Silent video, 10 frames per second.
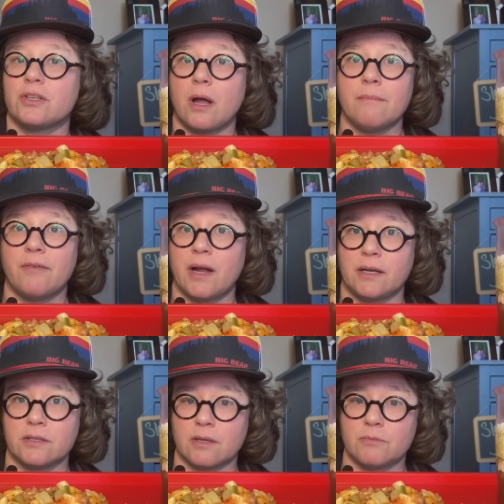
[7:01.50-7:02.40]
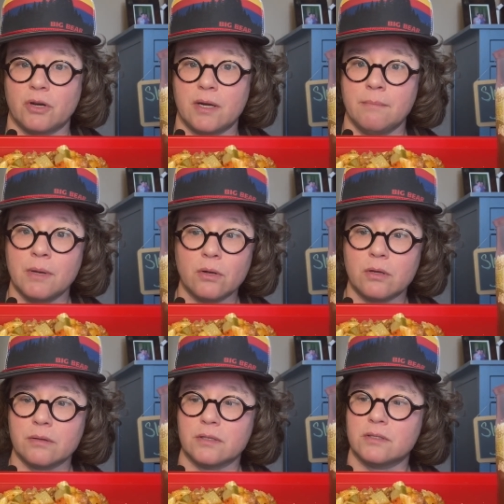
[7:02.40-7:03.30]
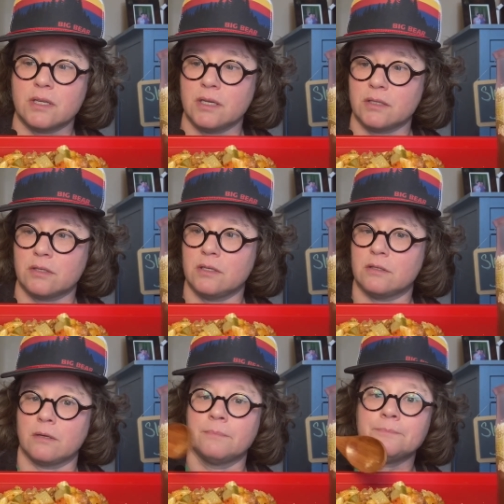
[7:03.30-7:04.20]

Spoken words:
I'm fine because I'm trying to milk the skiing season.